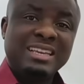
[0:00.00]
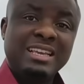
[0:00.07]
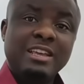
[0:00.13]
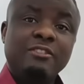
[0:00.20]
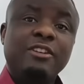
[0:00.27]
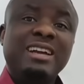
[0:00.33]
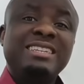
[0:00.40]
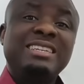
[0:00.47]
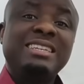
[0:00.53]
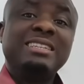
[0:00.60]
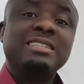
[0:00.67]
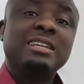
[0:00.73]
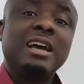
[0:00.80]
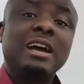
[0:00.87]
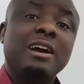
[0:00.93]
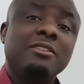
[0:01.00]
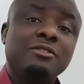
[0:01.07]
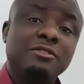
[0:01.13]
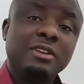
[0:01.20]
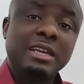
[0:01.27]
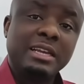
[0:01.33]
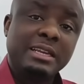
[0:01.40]
if I didn't have
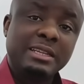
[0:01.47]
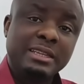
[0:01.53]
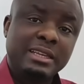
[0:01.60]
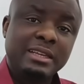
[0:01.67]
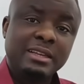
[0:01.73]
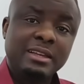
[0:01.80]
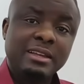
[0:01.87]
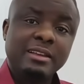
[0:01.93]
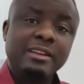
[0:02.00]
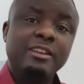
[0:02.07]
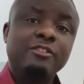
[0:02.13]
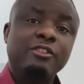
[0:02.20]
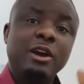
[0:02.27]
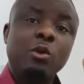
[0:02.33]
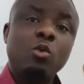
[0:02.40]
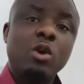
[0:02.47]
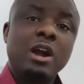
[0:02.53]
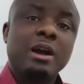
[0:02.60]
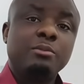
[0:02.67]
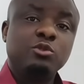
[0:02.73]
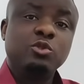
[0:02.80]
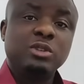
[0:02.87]
anything. If I woke
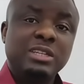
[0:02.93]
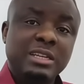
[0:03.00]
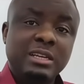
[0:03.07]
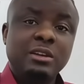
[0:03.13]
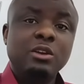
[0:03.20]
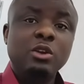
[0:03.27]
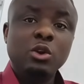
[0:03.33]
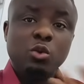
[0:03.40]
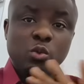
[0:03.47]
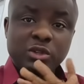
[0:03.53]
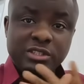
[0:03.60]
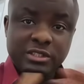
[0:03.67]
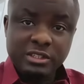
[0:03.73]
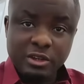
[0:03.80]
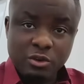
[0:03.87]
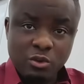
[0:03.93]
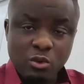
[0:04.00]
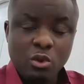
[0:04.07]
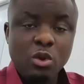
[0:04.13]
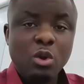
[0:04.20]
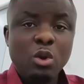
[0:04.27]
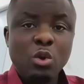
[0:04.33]
up today with
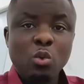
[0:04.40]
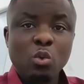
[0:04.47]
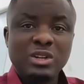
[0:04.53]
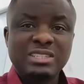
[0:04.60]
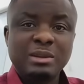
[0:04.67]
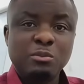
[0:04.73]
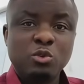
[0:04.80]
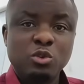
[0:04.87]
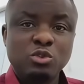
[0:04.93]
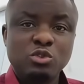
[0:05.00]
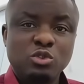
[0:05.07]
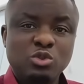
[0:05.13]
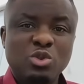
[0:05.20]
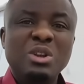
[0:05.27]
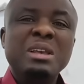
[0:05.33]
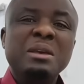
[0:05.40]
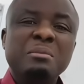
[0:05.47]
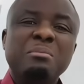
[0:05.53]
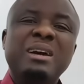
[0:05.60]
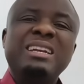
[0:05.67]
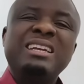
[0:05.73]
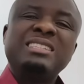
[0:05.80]
zero, what I'm going to do.
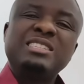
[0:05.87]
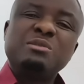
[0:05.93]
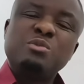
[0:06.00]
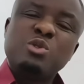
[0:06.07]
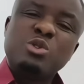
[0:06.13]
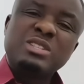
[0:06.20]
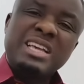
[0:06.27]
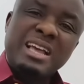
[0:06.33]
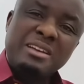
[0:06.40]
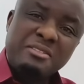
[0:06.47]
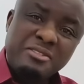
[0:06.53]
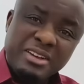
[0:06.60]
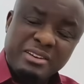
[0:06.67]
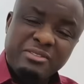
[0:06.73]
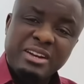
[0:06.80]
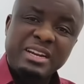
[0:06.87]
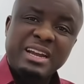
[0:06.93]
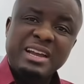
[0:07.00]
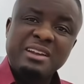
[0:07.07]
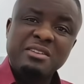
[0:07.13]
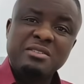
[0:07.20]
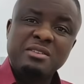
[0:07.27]
But that is because I am very, very
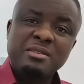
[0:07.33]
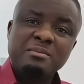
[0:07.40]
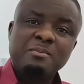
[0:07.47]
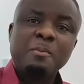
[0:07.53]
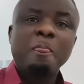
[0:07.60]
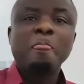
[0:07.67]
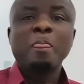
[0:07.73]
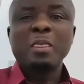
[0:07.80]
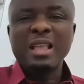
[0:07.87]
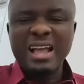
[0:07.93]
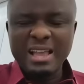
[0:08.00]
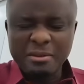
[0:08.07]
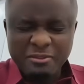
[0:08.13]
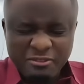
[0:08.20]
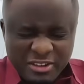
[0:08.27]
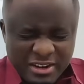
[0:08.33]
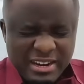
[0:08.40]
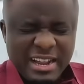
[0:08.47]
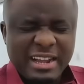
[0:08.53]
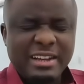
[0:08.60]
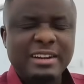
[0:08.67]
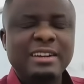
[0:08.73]
angry. I am very
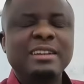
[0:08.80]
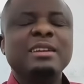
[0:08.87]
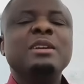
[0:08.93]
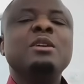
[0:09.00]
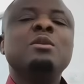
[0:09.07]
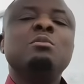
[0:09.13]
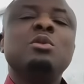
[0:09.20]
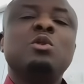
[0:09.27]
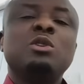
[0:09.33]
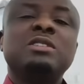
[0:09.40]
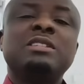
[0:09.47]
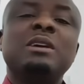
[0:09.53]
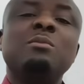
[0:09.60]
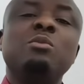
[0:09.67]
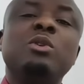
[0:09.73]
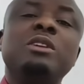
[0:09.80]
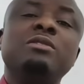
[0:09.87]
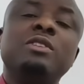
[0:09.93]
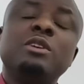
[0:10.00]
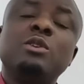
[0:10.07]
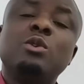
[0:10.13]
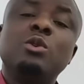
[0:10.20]
angry because somebody
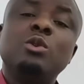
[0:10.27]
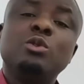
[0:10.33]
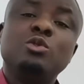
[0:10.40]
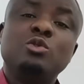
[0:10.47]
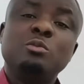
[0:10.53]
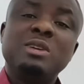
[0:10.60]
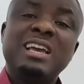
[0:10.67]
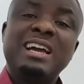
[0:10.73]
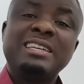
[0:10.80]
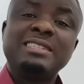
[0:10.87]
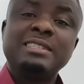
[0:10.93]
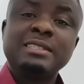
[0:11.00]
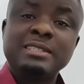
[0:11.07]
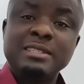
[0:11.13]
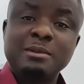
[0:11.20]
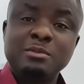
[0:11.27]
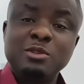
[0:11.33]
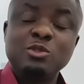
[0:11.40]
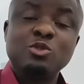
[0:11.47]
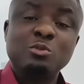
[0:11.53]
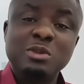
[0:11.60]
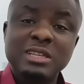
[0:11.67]
very close to me has said something
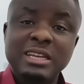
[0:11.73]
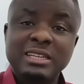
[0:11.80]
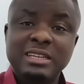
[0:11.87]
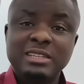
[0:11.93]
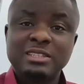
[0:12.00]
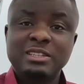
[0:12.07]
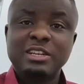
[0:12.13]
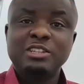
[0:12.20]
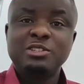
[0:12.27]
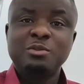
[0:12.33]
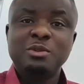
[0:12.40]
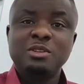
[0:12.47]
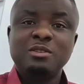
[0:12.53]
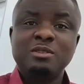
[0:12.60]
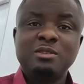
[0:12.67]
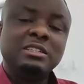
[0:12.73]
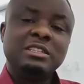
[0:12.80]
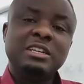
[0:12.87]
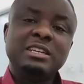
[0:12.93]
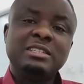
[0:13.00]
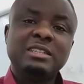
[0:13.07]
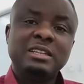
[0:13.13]
to me that has touched me.
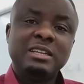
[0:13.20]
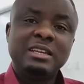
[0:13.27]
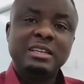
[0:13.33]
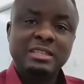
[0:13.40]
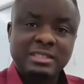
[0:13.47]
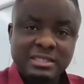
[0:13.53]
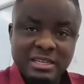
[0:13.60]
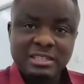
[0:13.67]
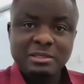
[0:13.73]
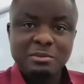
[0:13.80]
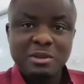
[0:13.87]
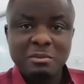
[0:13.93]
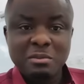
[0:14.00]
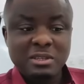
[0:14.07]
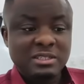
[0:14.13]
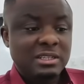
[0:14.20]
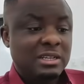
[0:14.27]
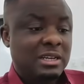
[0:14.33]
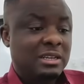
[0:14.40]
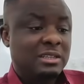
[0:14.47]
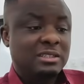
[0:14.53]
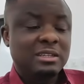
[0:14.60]
Yesterday, he sent me a message
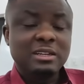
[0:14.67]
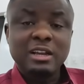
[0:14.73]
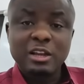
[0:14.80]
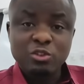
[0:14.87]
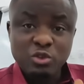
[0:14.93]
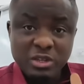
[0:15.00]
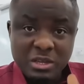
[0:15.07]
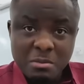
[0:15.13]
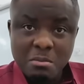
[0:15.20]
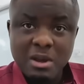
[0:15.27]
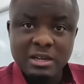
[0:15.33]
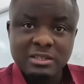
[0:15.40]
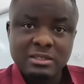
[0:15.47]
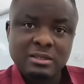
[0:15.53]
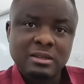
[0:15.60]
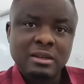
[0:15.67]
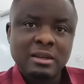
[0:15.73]
and he said, "Can you imagine